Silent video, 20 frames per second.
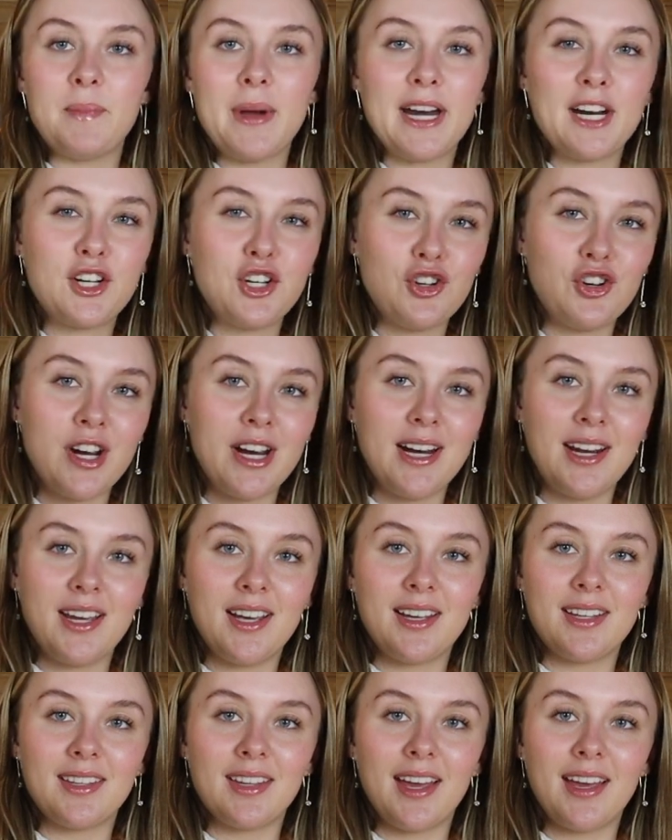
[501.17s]

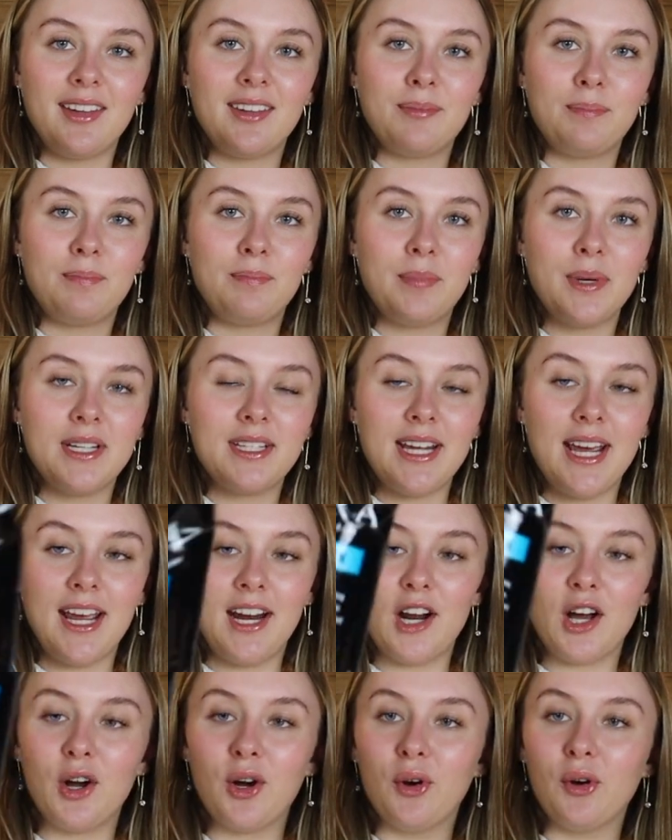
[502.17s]
Mediterranean like
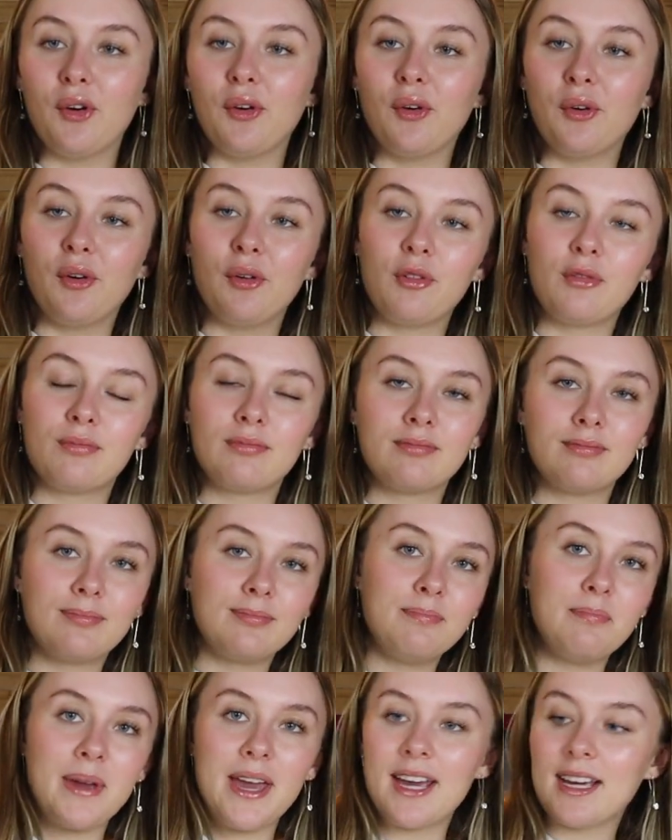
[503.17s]
potato
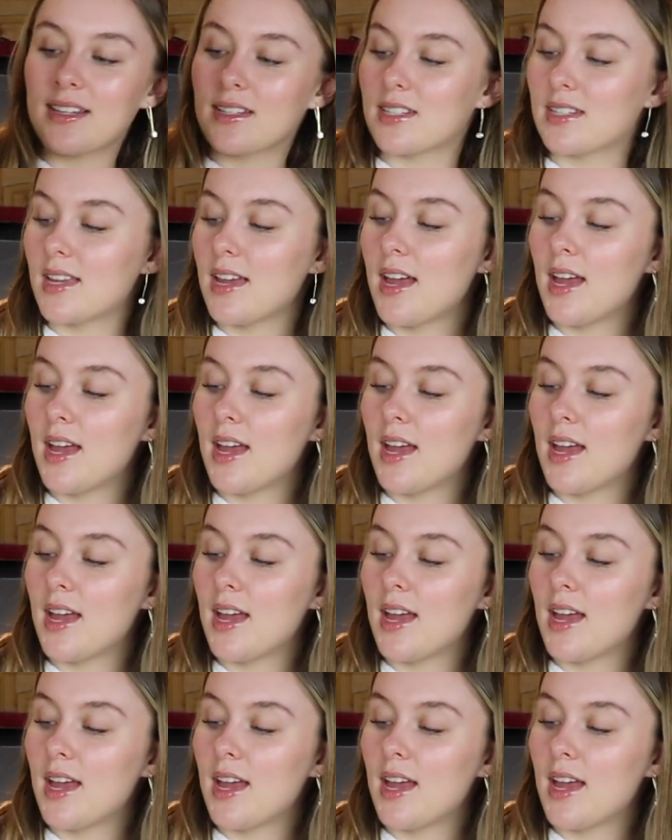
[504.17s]
mix.